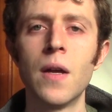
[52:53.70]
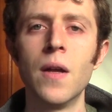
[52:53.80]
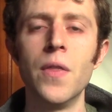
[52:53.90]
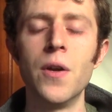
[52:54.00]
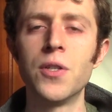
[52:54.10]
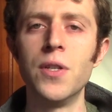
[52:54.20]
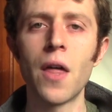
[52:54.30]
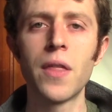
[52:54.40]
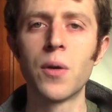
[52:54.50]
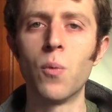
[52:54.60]
There's
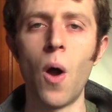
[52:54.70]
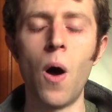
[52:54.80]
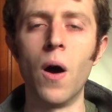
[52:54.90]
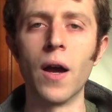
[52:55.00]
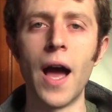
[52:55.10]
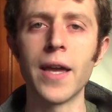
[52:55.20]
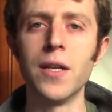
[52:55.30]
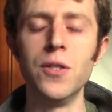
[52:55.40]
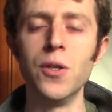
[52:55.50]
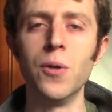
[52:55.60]
nothing wrong I
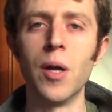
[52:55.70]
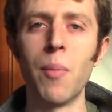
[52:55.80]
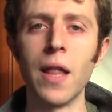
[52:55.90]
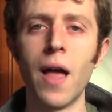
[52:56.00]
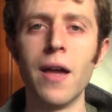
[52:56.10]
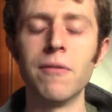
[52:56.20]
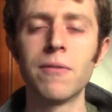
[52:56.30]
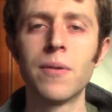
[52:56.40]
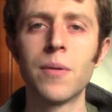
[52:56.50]
can do in my life.